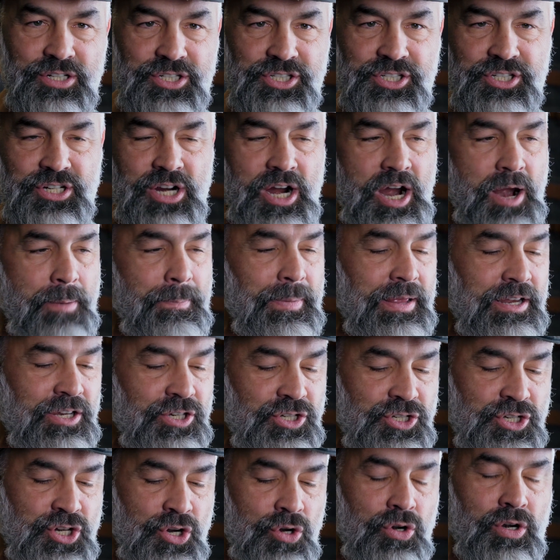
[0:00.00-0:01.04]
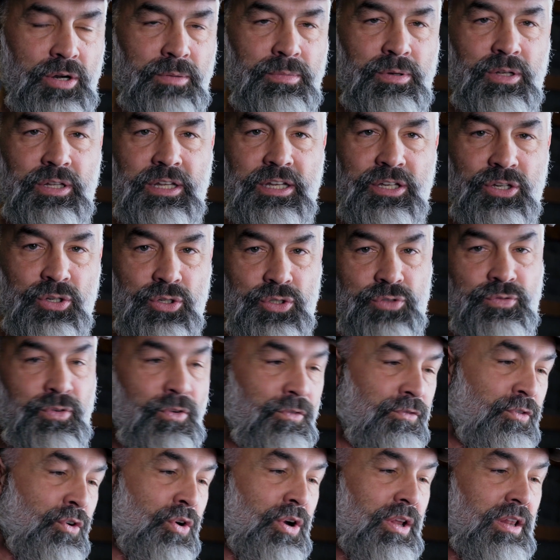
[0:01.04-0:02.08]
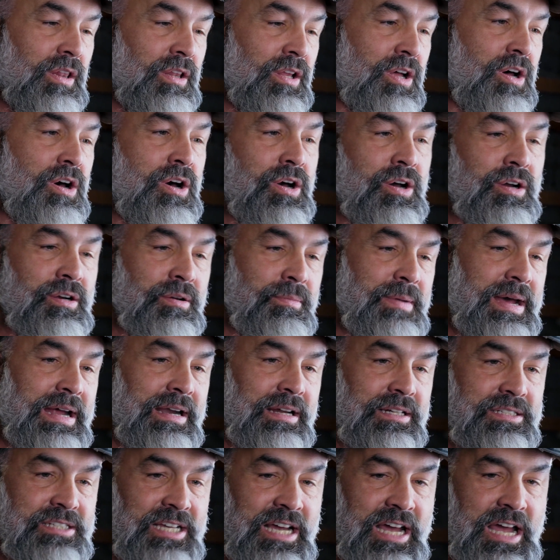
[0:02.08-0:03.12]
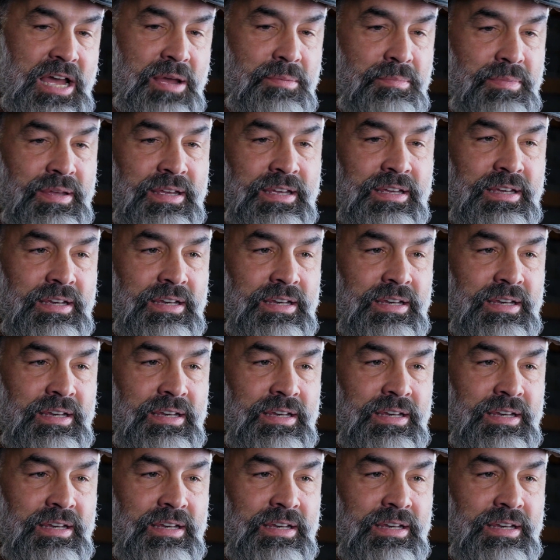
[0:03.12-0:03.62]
sharp and durable and useful for a long amount of time